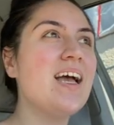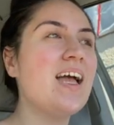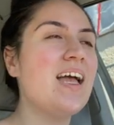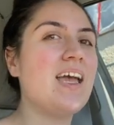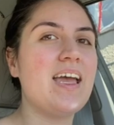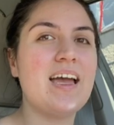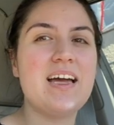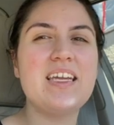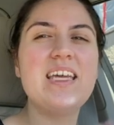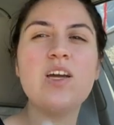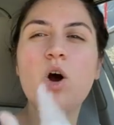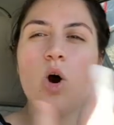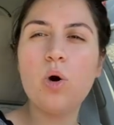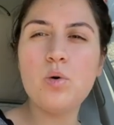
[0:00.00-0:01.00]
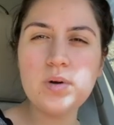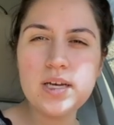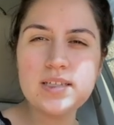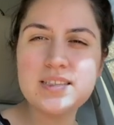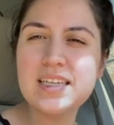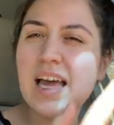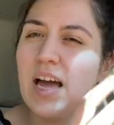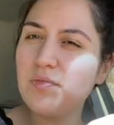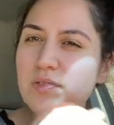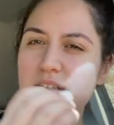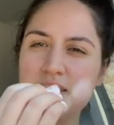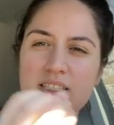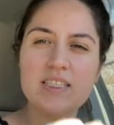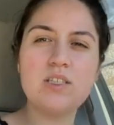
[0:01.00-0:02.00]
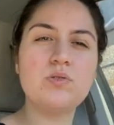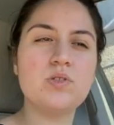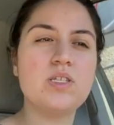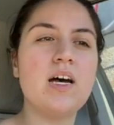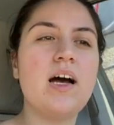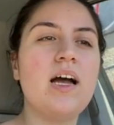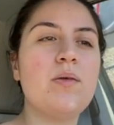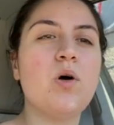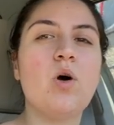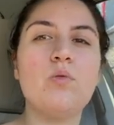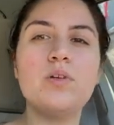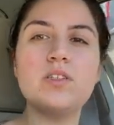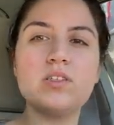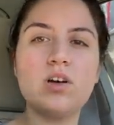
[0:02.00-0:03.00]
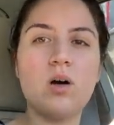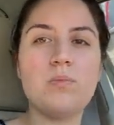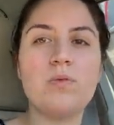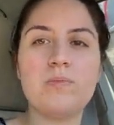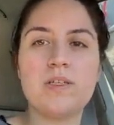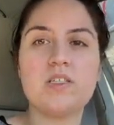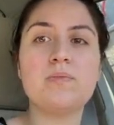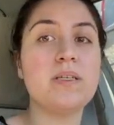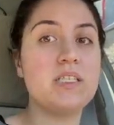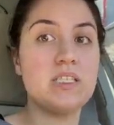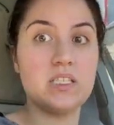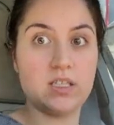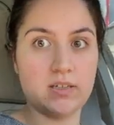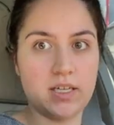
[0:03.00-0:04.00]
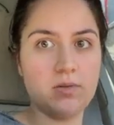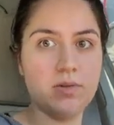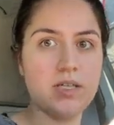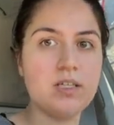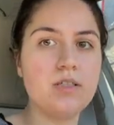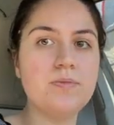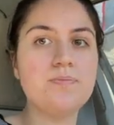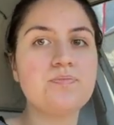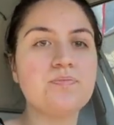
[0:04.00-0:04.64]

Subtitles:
and he always, every single time, always compliments my steering wheel.